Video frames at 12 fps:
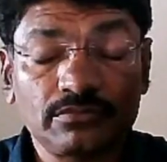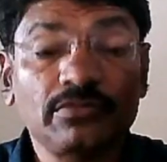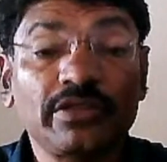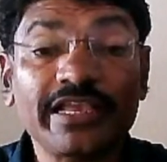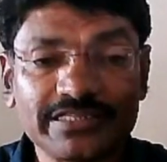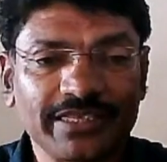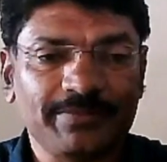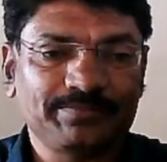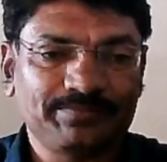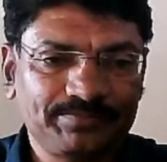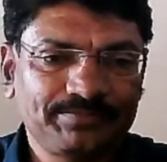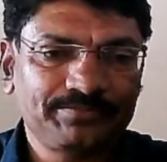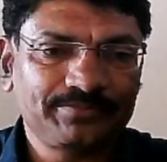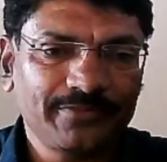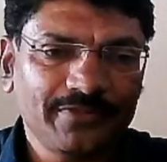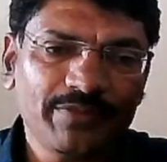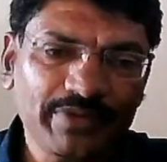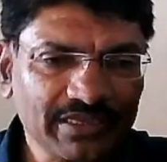essay.
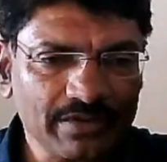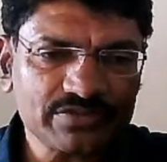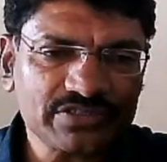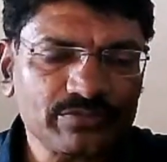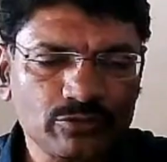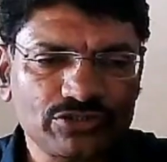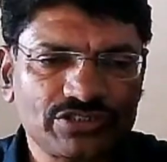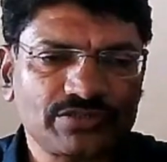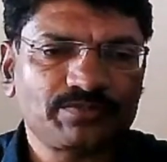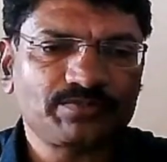Epic comes in poetry.